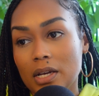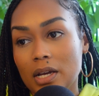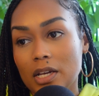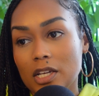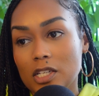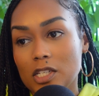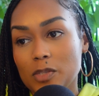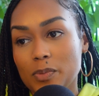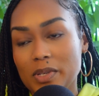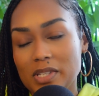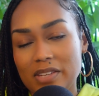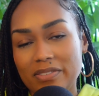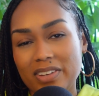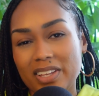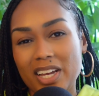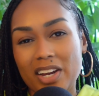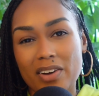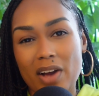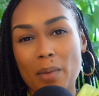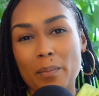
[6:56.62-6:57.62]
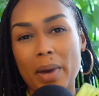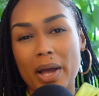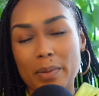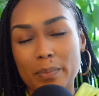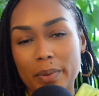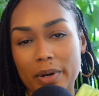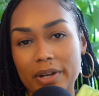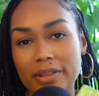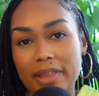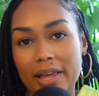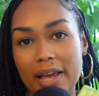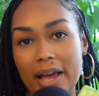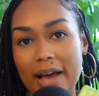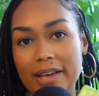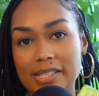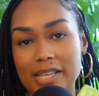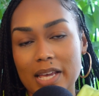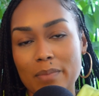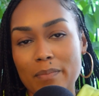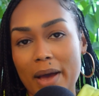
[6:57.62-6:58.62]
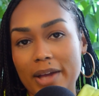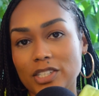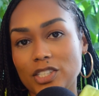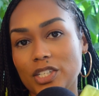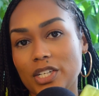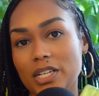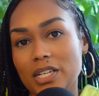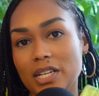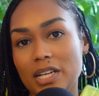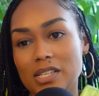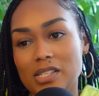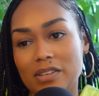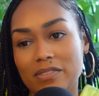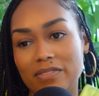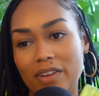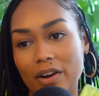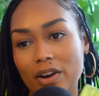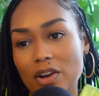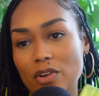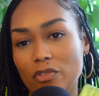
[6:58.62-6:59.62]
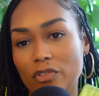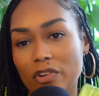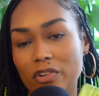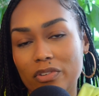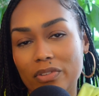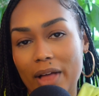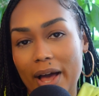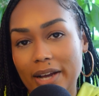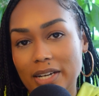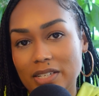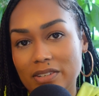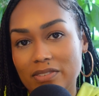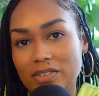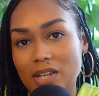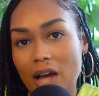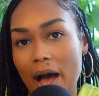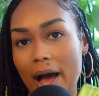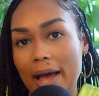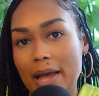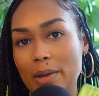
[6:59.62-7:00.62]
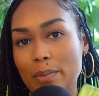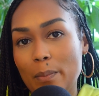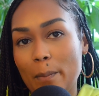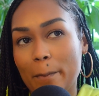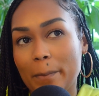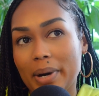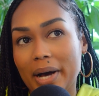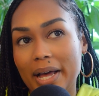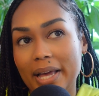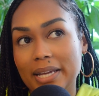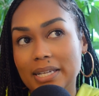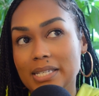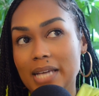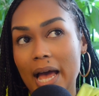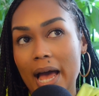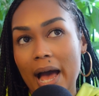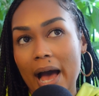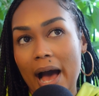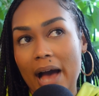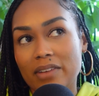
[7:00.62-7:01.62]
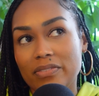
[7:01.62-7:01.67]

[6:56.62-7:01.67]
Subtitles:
specifically around my birthday, as I mentioned, it's a very reflective time, but I